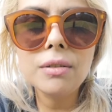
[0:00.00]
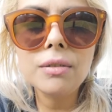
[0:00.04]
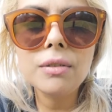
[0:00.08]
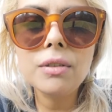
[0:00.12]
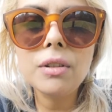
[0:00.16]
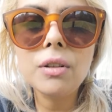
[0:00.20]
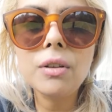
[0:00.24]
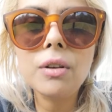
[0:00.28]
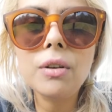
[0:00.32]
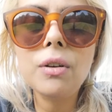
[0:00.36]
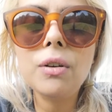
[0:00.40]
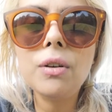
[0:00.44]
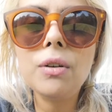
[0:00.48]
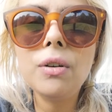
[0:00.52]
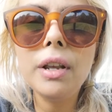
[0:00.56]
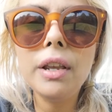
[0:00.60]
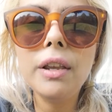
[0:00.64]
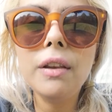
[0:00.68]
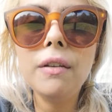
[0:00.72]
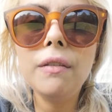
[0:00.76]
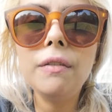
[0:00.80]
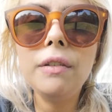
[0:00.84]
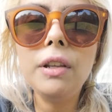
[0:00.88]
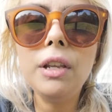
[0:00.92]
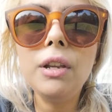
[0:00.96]
So
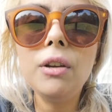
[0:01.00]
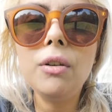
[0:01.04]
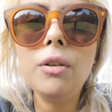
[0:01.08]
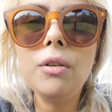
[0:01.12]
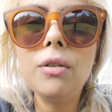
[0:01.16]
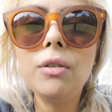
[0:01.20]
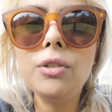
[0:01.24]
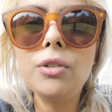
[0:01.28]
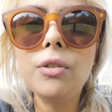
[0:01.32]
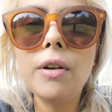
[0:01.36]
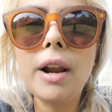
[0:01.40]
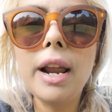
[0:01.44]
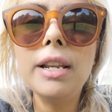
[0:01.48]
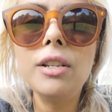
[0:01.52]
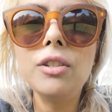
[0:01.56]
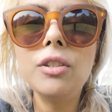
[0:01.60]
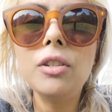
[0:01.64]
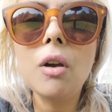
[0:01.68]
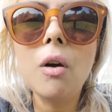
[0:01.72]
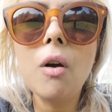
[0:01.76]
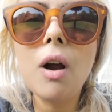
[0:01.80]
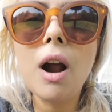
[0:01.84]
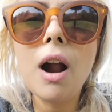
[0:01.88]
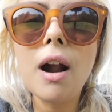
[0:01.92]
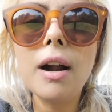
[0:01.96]
if you're trying
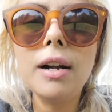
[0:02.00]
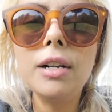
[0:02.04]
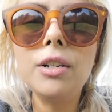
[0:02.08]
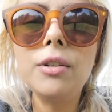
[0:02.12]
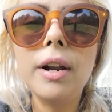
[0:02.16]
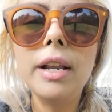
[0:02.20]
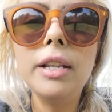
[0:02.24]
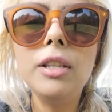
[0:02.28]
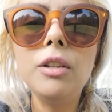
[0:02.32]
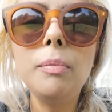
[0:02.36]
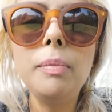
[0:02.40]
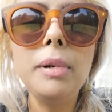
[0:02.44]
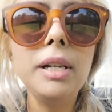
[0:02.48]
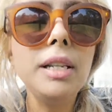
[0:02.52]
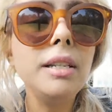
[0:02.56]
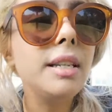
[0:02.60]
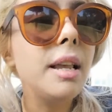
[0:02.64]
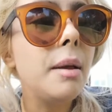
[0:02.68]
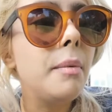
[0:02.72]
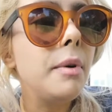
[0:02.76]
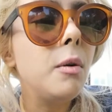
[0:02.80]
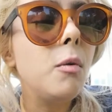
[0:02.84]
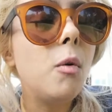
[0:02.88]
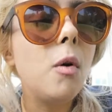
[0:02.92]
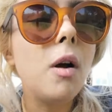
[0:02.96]
so hard, trying to please
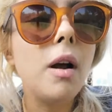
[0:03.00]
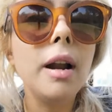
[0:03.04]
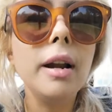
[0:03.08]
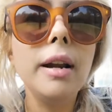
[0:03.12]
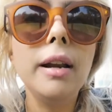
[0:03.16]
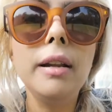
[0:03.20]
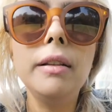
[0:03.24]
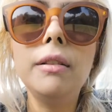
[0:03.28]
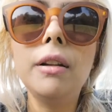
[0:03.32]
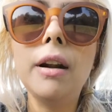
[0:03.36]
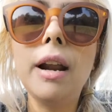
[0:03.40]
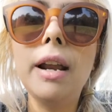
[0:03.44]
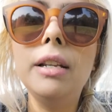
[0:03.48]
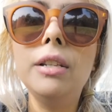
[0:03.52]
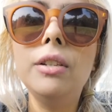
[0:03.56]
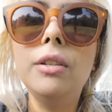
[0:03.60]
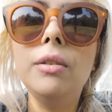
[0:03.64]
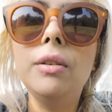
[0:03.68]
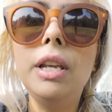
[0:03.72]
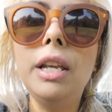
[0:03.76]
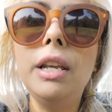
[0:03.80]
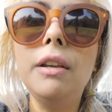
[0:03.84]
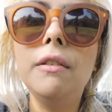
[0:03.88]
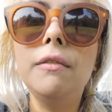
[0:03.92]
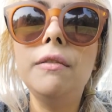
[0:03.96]
everyone and trying to
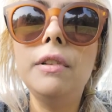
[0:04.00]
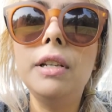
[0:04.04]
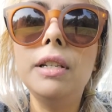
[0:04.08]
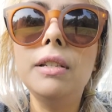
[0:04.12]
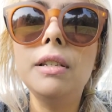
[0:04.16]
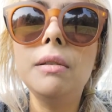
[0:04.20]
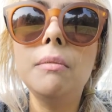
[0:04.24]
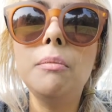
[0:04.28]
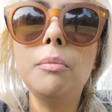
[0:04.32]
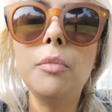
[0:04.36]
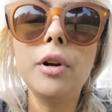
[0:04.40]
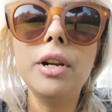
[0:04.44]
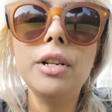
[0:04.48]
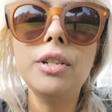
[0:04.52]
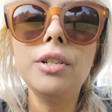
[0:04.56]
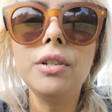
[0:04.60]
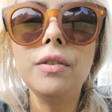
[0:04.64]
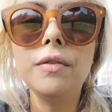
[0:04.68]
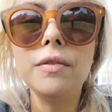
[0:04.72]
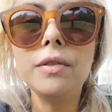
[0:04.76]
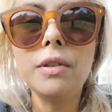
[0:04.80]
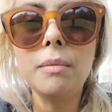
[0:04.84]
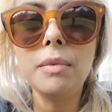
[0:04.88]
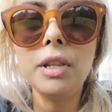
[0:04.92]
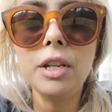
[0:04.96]
give this impression
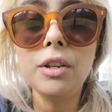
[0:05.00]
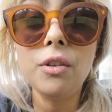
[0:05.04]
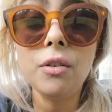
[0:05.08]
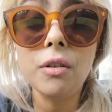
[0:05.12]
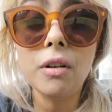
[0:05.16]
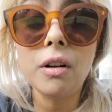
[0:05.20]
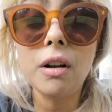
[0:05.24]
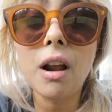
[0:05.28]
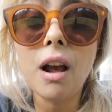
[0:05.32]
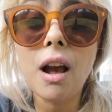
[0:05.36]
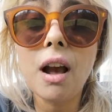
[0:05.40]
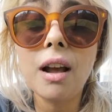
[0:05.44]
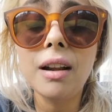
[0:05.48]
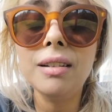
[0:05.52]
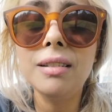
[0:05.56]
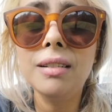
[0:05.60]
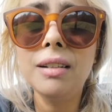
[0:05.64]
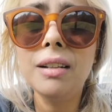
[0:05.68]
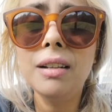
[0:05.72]
of something you're not,